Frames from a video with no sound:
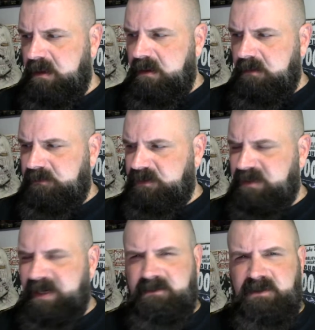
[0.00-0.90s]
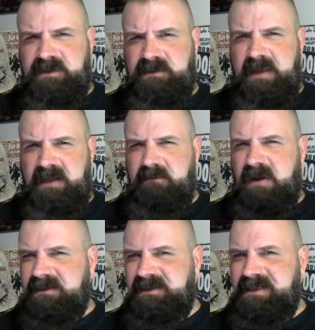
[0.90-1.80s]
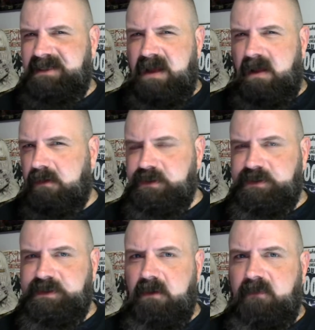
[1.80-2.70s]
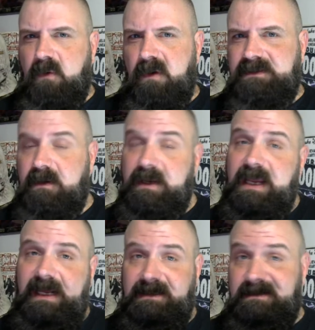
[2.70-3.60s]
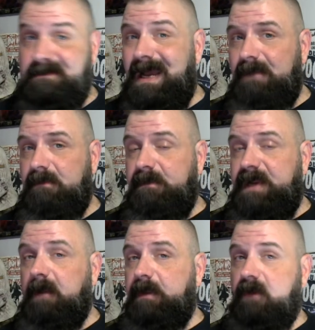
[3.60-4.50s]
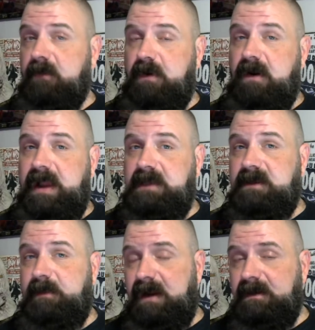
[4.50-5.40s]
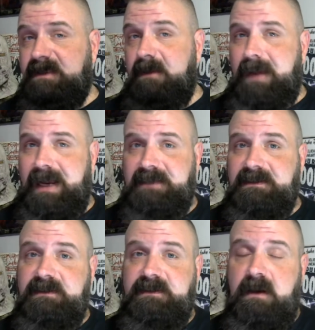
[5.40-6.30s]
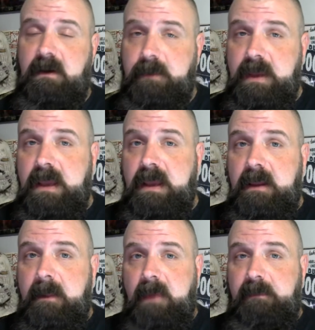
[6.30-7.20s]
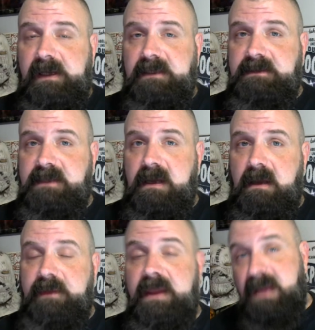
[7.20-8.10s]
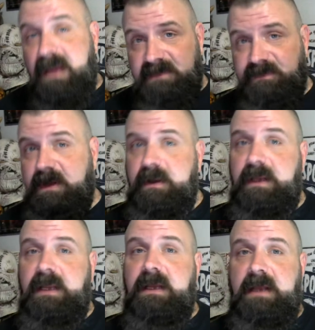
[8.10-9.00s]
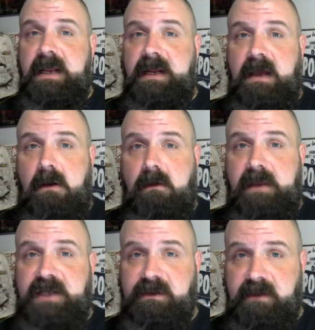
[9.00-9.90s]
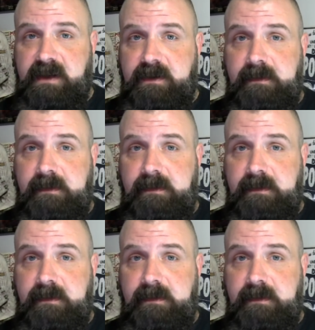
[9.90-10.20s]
just about around $60 or so for it. So again, it's not terribly overpriced compared to some masks. So, but thank you for tuning in, and I'll catch you later.